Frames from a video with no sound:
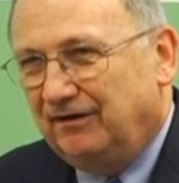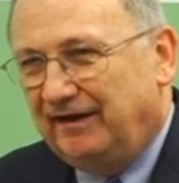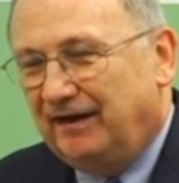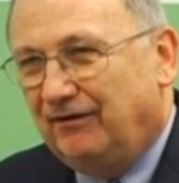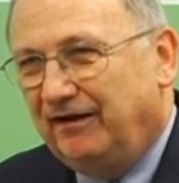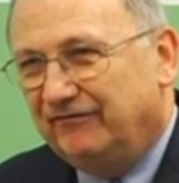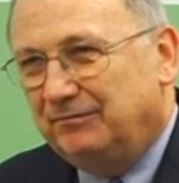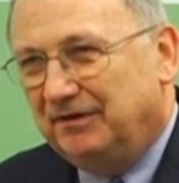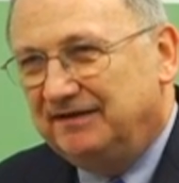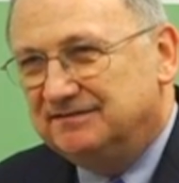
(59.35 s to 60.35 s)
and now every
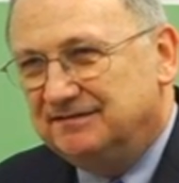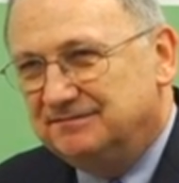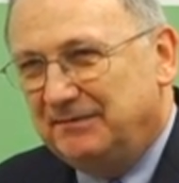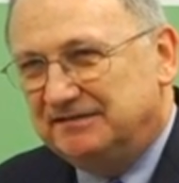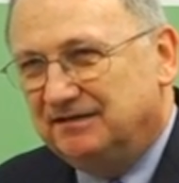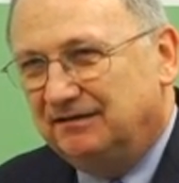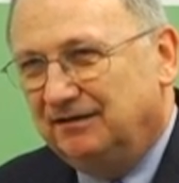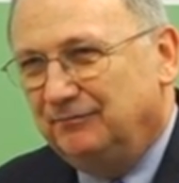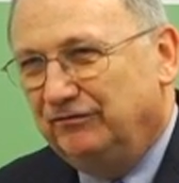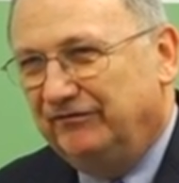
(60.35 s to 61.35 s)
place is
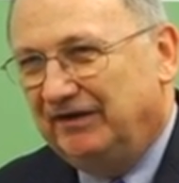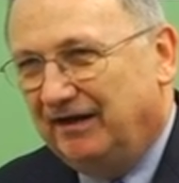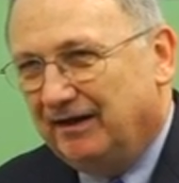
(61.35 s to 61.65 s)
basically moving